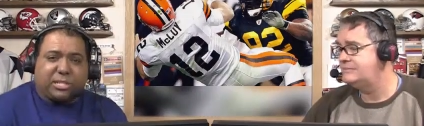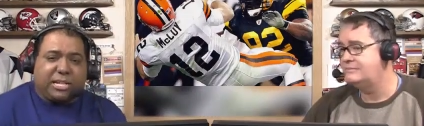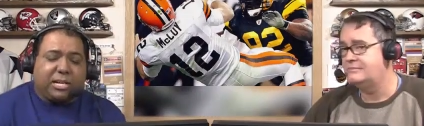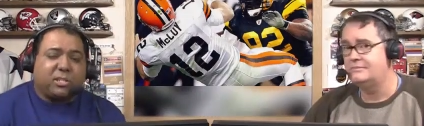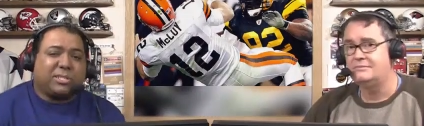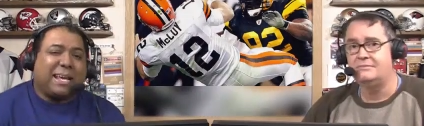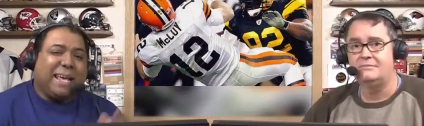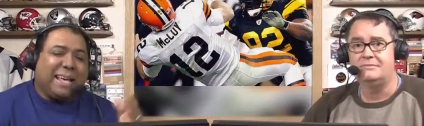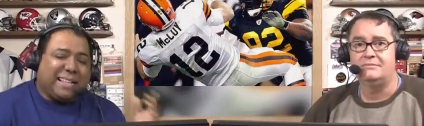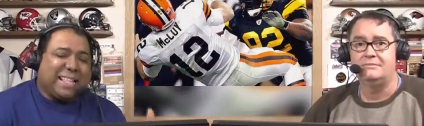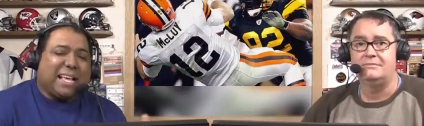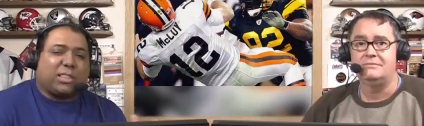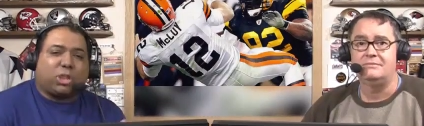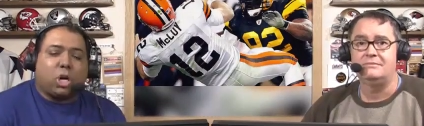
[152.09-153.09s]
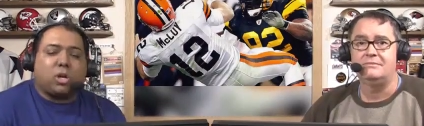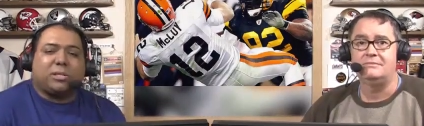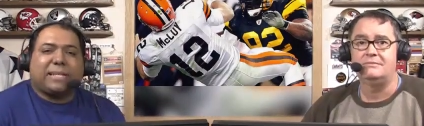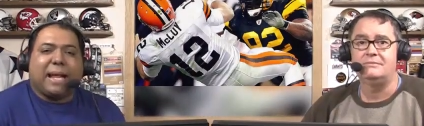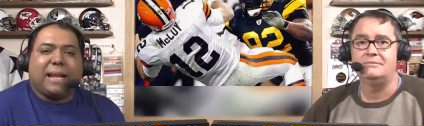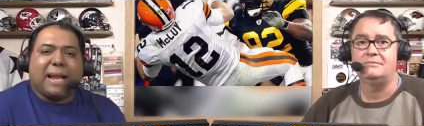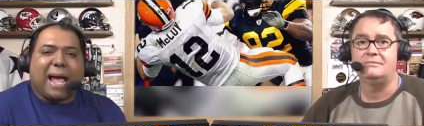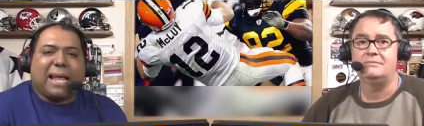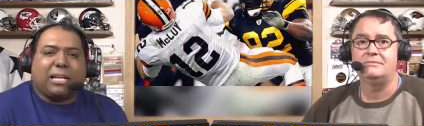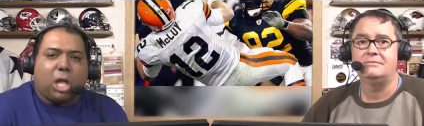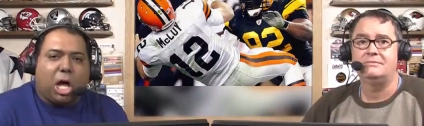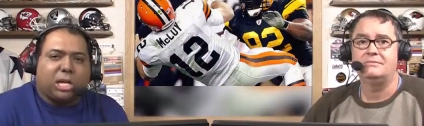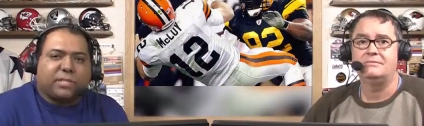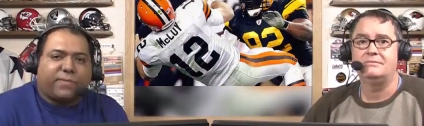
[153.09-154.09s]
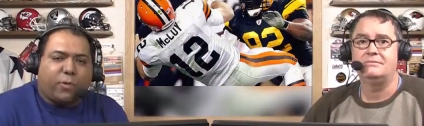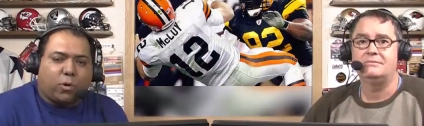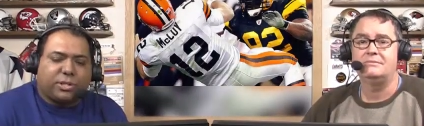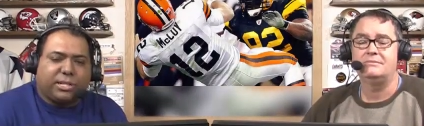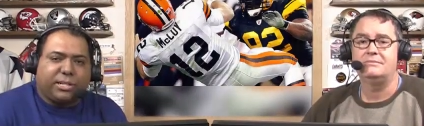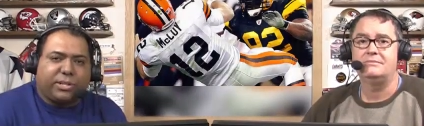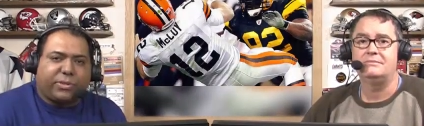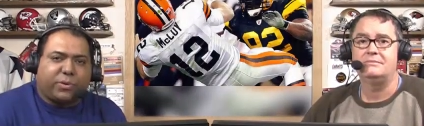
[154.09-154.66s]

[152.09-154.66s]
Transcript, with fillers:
Speaker 1: Steelers in that Thursday night loss, 14 to